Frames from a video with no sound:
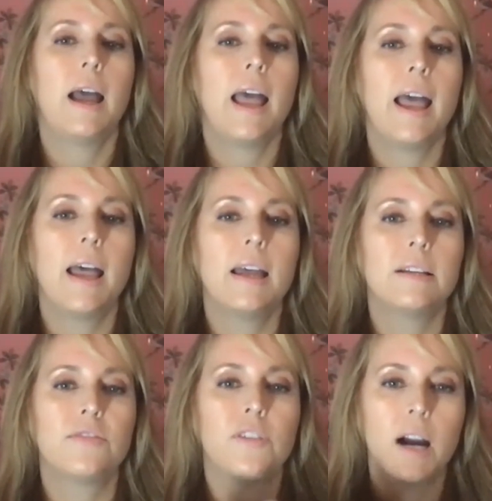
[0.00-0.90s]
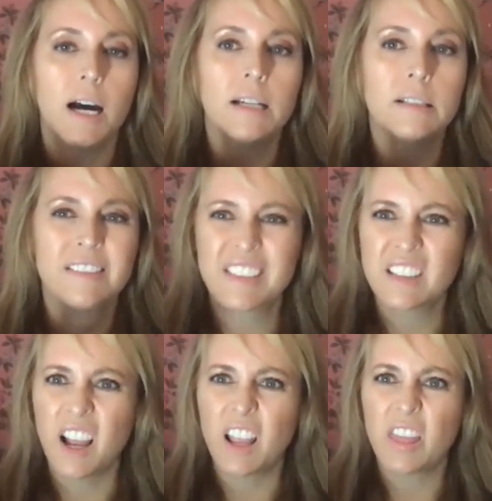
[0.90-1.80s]
And for us, it's
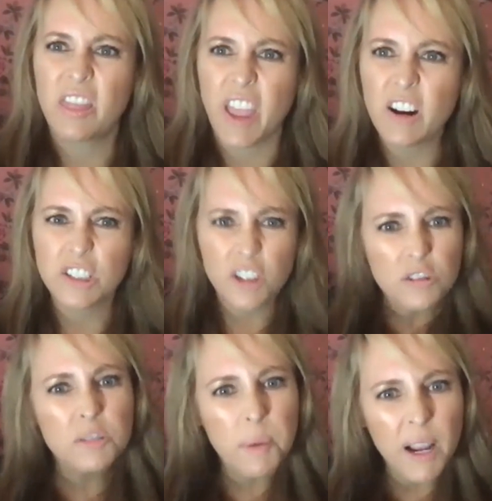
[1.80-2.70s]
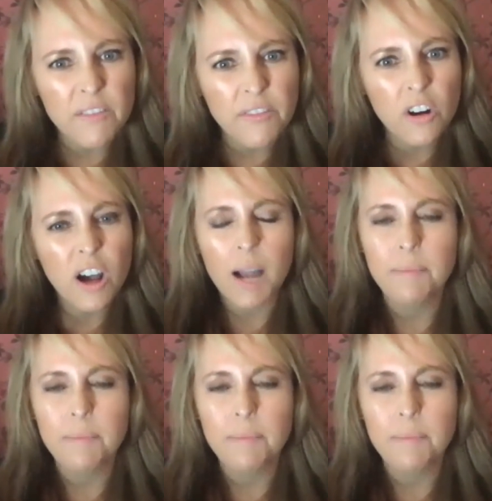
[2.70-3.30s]
like, they are so spiteful.